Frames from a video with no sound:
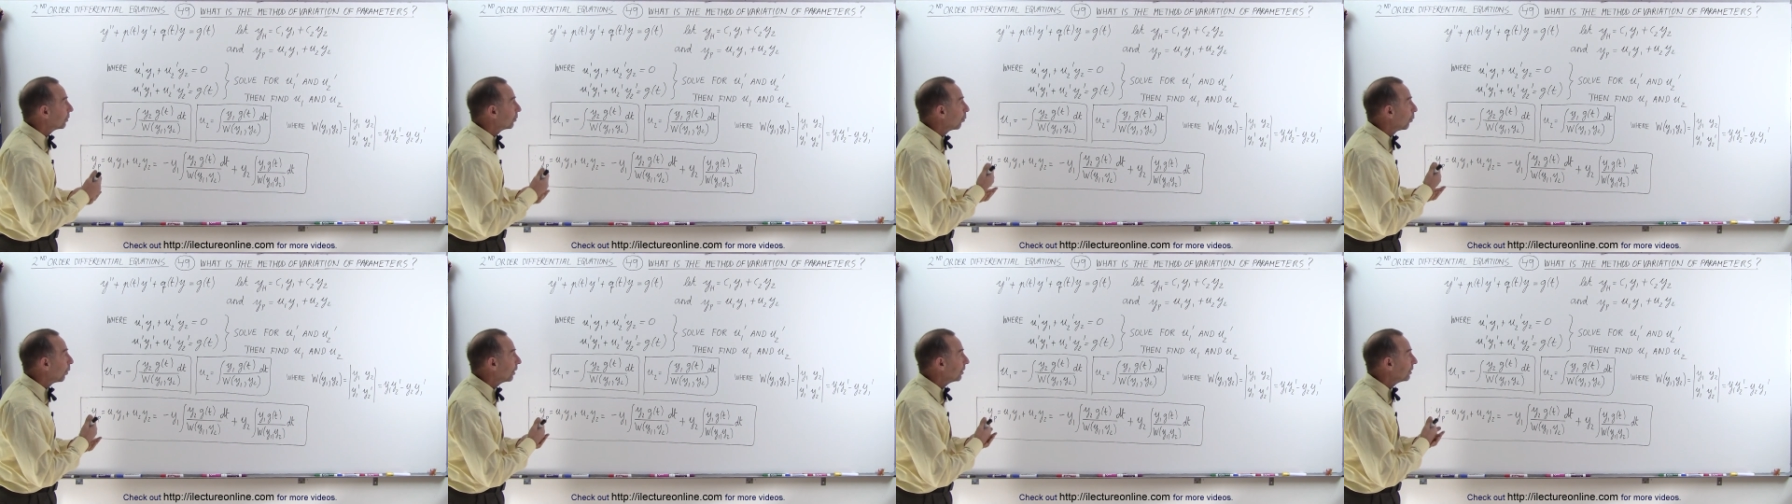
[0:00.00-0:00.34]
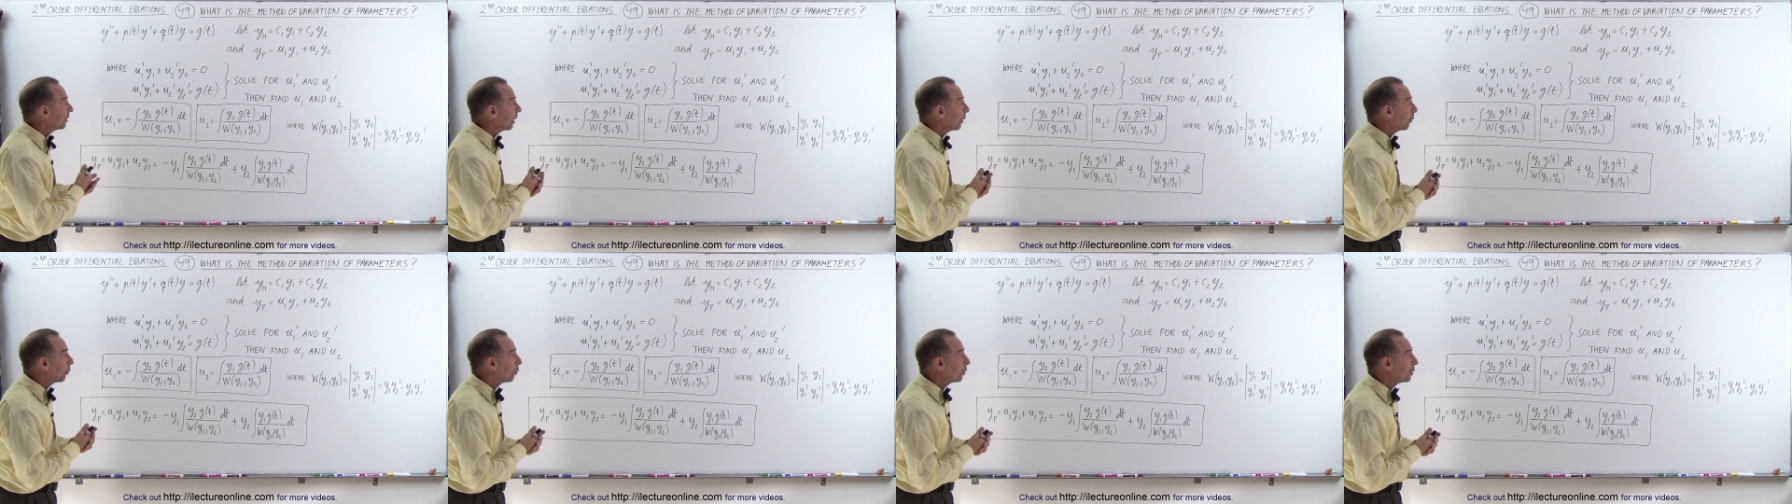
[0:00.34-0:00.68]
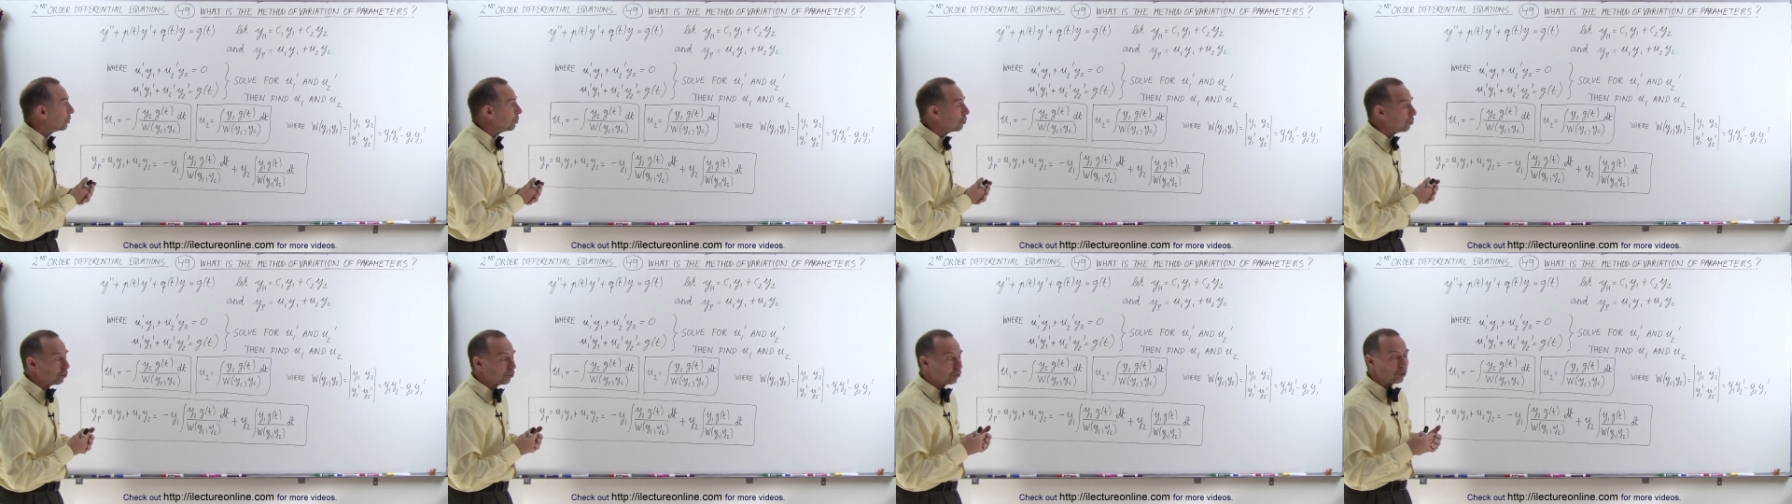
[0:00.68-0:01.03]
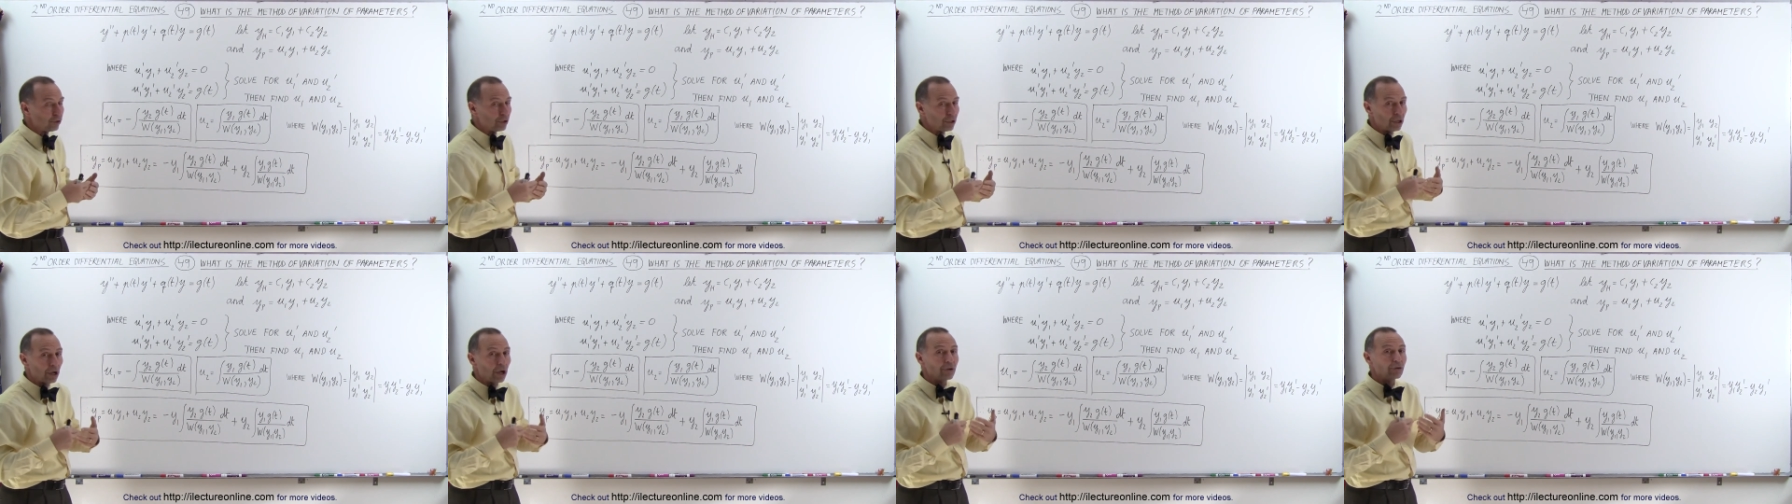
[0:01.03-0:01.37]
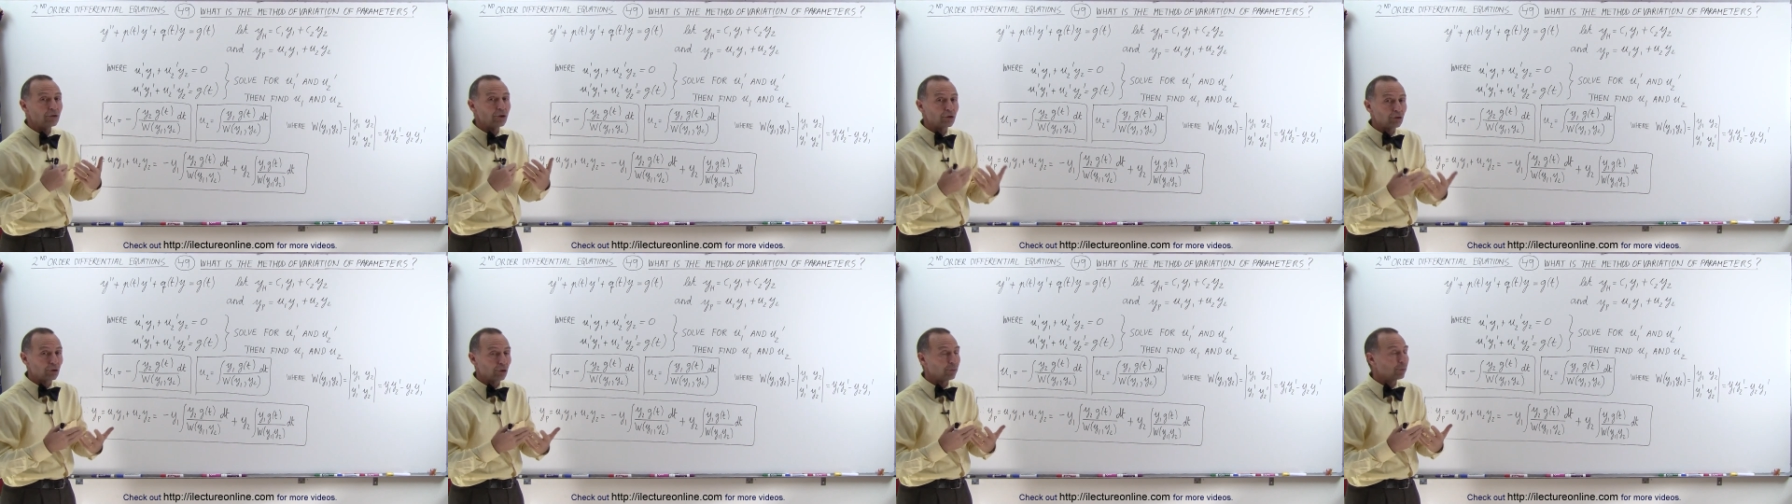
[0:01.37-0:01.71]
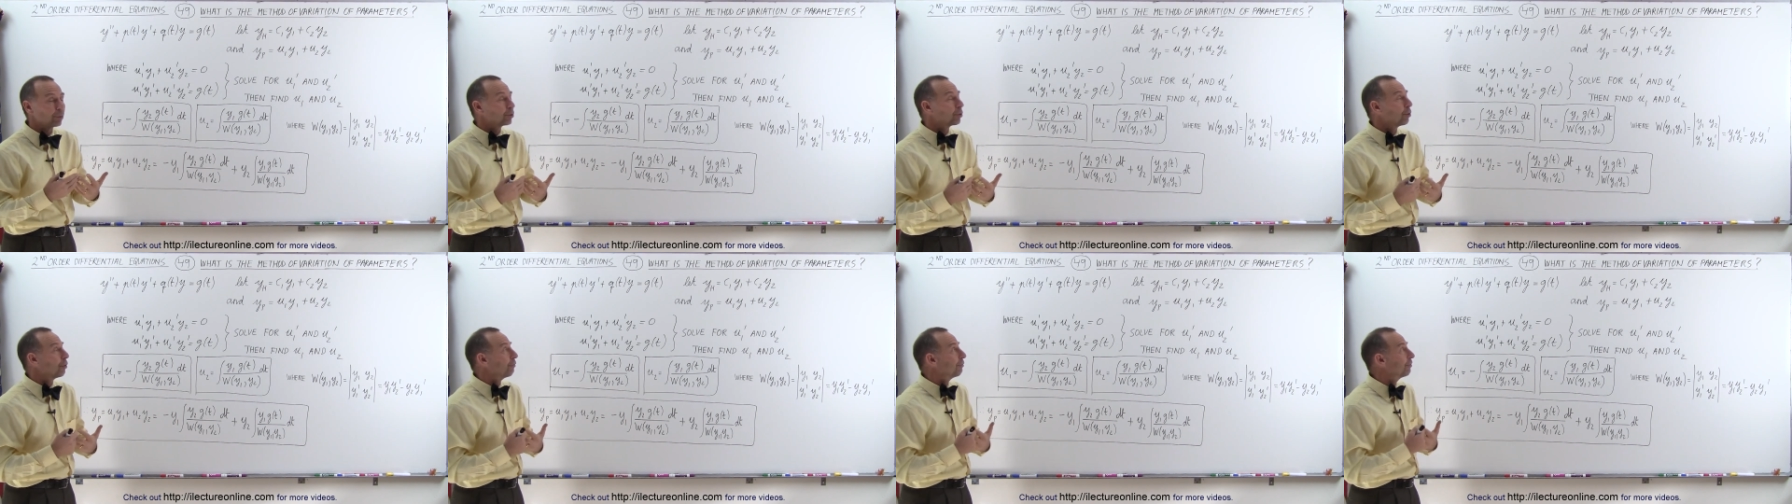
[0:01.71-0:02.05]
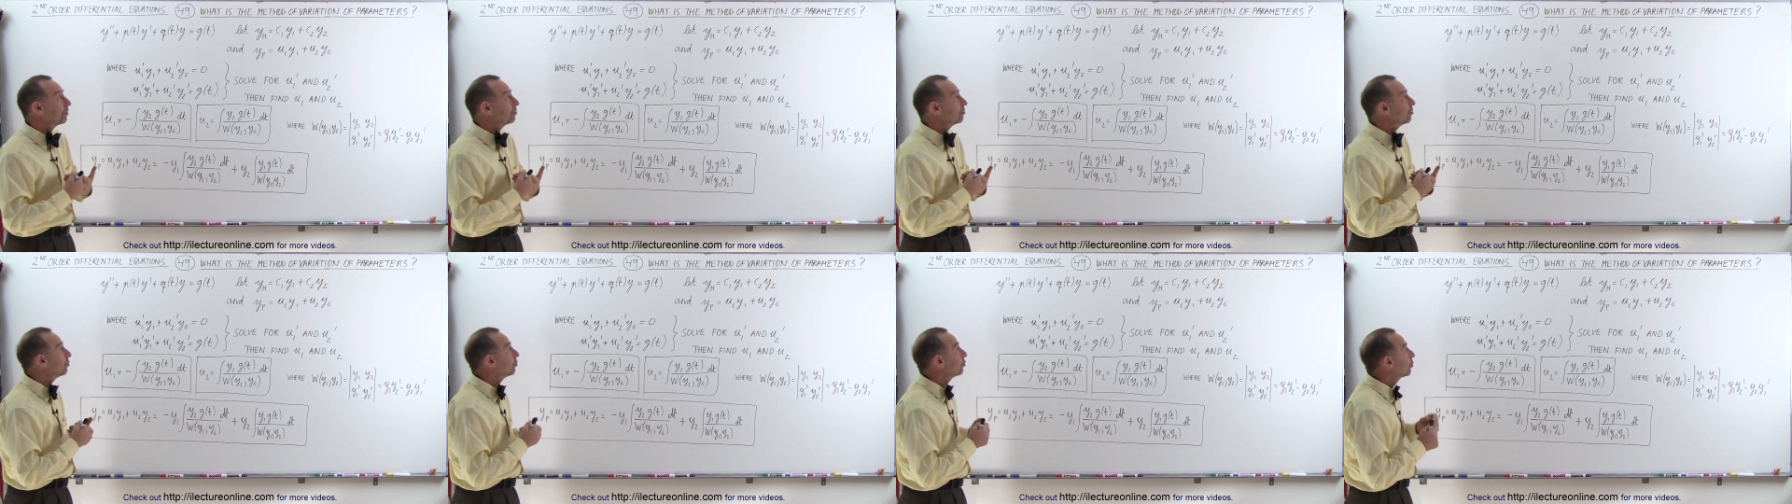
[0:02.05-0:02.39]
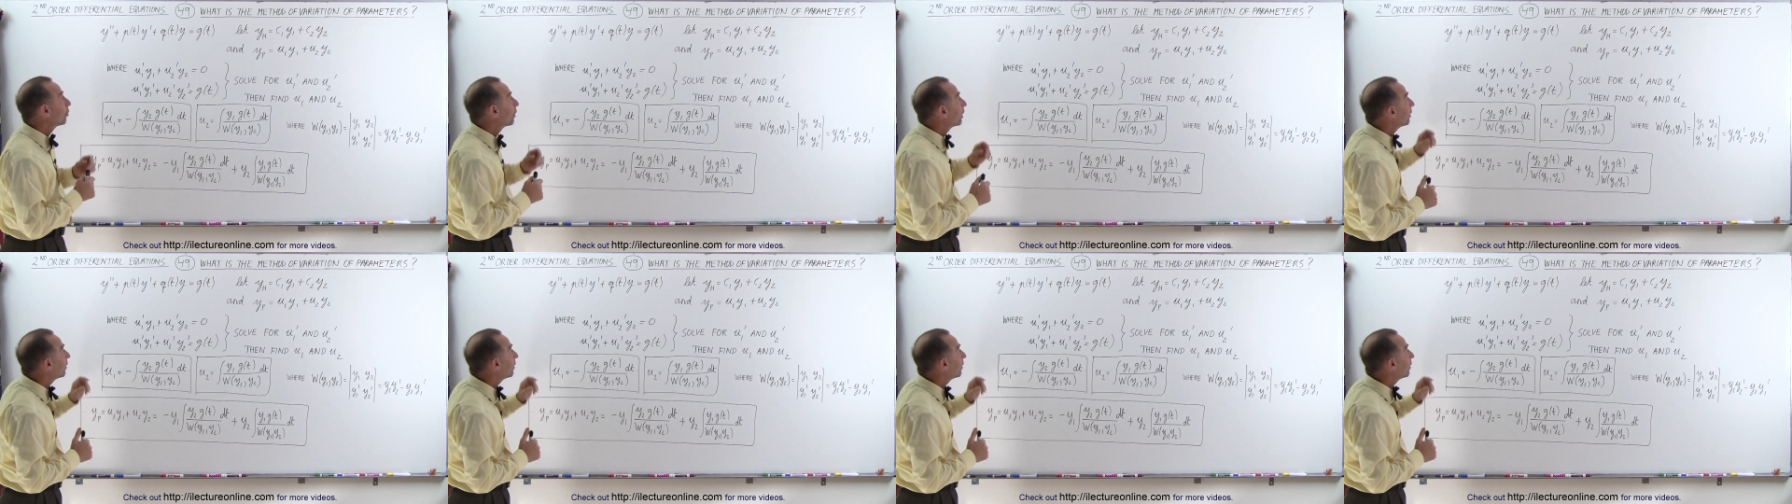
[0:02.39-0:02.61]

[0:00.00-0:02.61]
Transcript: one that we use the undetermined coefficients